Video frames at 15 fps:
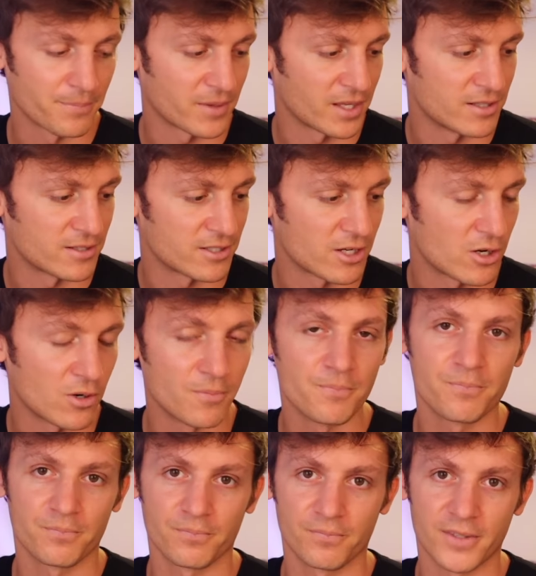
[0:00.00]
And so
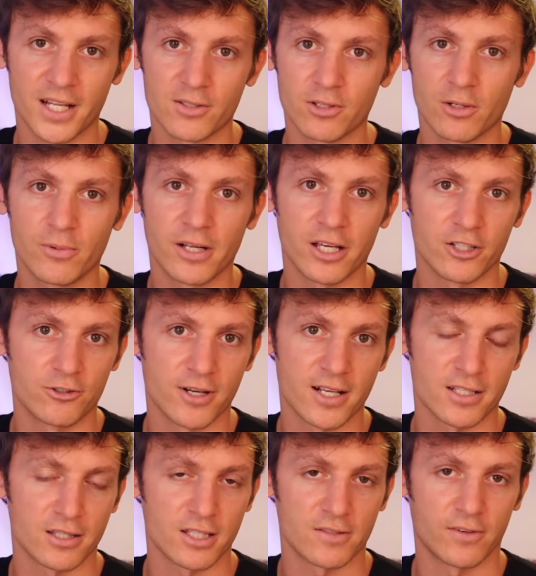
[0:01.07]
that's what I want to
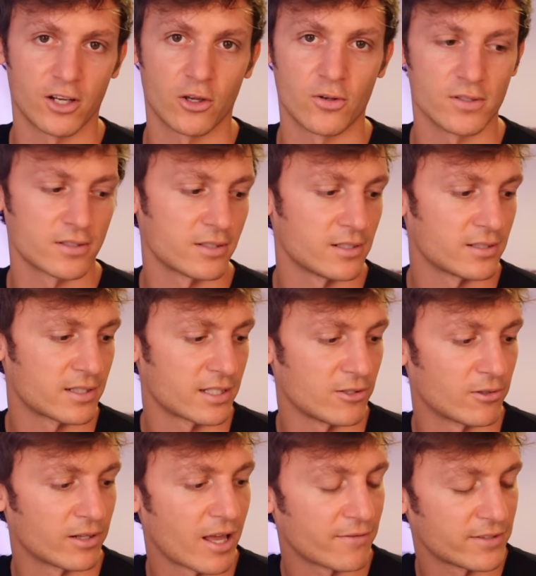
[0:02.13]
address in this video is
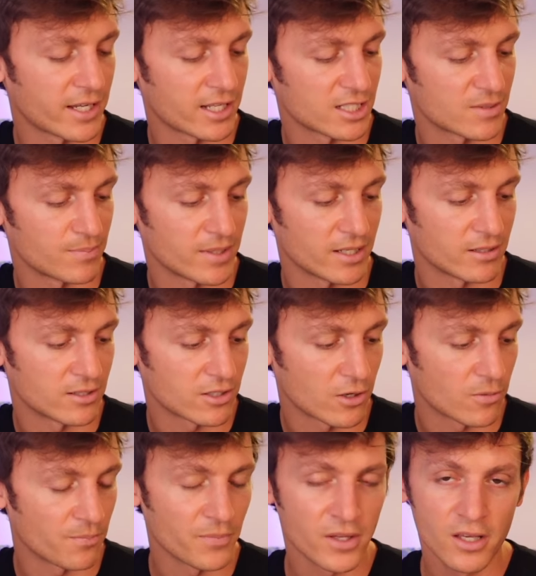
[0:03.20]
your left hand speed. So